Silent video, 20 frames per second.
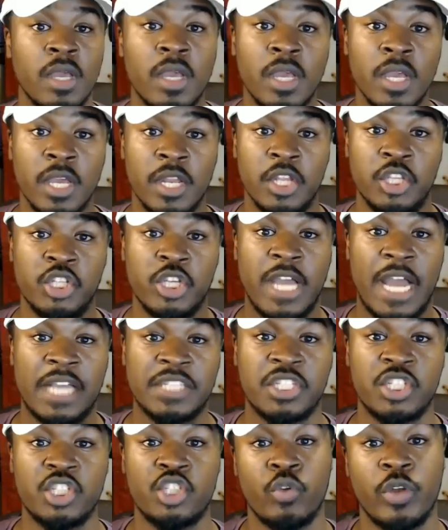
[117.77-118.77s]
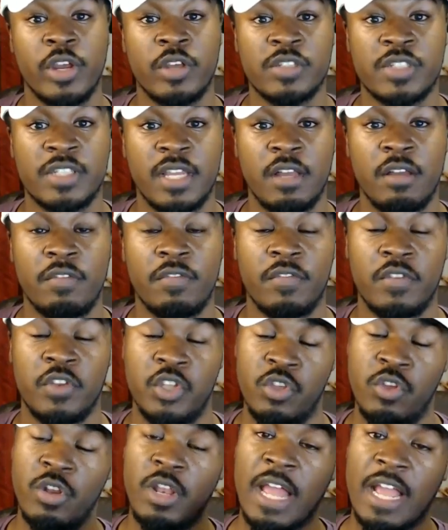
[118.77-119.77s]
Did you guys enjoy yourself? Do
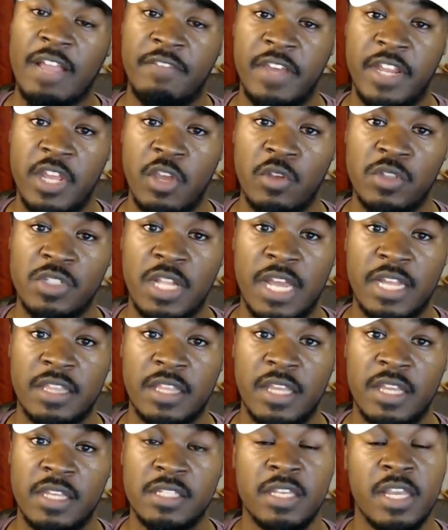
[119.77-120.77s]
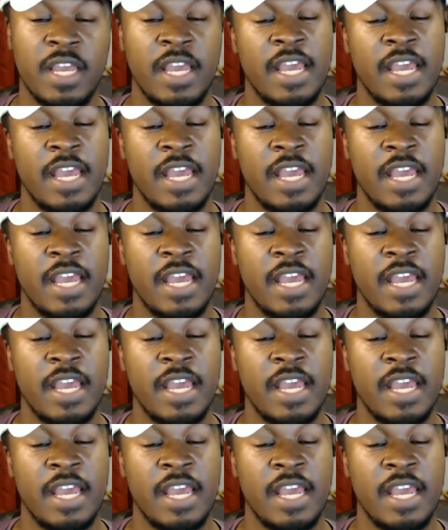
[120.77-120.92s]
you like videos like this?